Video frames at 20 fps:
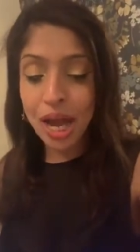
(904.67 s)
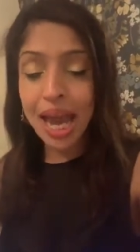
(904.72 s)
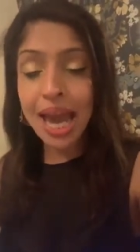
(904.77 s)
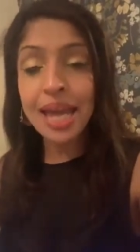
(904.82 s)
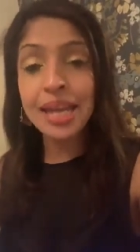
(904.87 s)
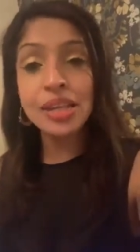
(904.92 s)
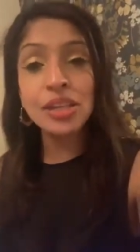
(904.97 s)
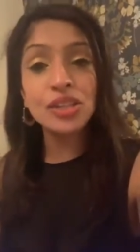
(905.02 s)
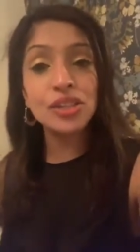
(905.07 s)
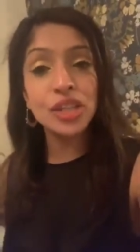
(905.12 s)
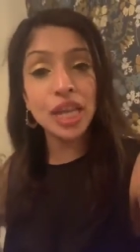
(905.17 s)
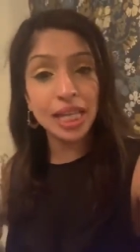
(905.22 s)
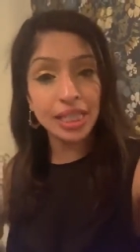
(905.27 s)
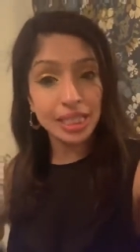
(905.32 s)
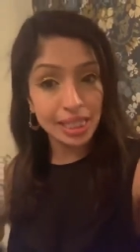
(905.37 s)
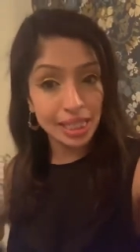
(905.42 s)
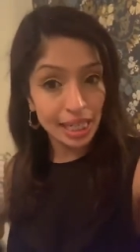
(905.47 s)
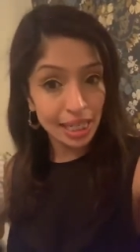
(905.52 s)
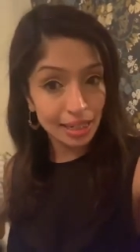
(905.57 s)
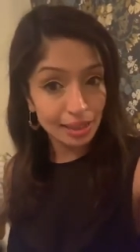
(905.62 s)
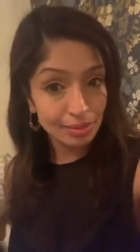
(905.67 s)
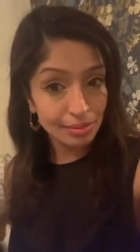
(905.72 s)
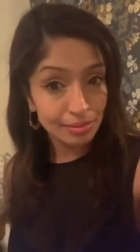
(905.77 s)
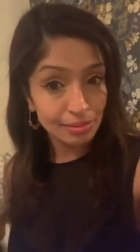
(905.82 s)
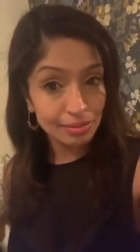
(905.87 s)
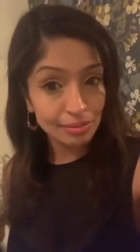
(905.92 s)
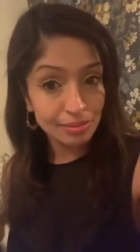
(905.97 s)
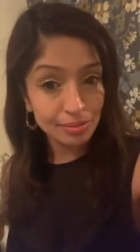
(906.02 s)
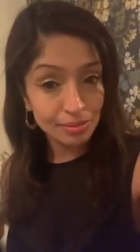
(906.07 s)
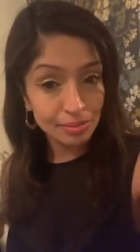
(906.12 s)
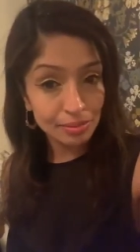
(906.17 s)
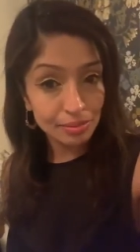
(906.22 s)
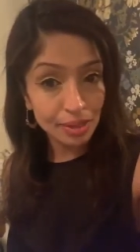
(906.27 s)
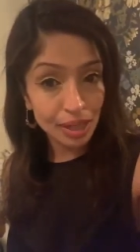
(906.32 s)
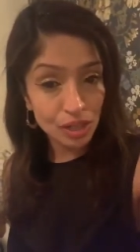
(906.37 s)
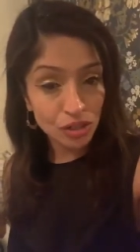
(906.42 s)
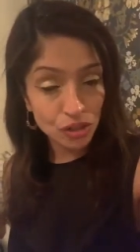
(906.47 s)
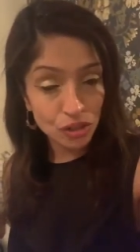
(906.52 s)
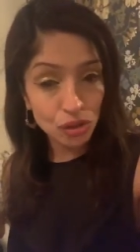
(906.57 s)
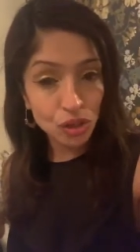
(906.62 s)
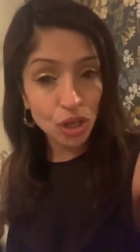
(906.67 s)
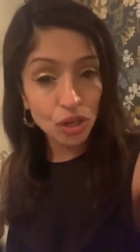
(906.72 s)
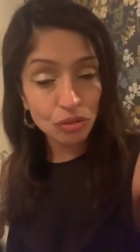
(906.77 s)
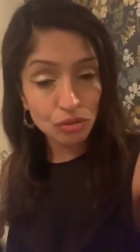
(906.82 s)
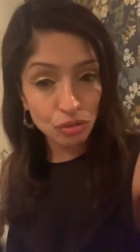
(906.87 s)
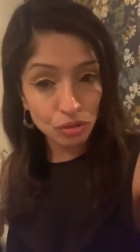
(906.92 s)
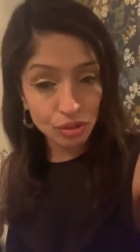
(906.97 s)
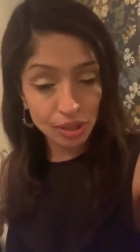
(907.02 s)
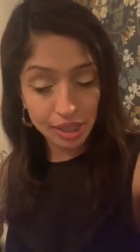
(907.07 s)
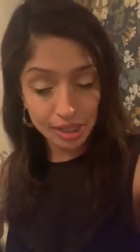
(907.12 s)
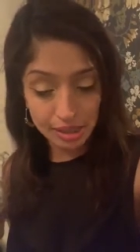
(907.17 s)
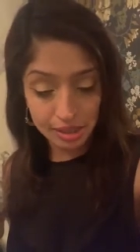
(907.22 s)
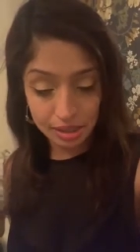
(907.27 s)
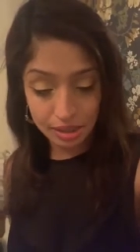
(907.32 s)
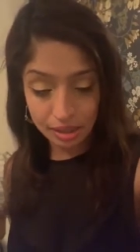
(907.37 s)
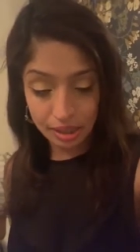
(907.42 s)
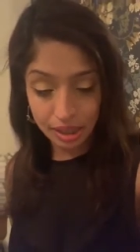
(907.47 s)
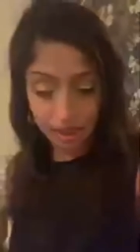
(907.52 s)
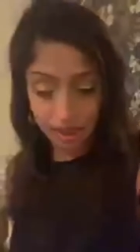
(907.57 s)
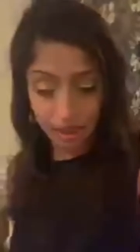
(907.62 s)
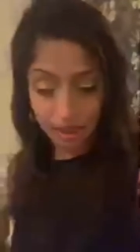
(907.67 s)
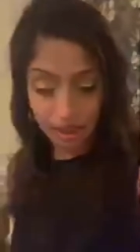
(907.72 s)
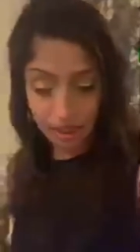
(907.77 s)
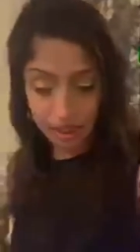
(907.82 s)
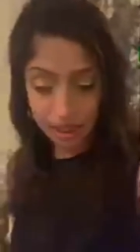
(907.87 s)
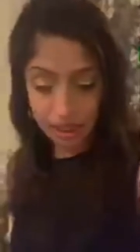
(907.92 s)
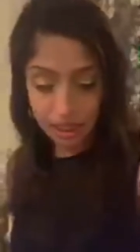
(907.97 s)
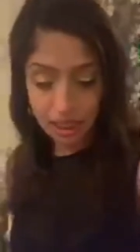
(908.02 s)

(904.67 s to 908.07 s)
energetic as you go through this, okay?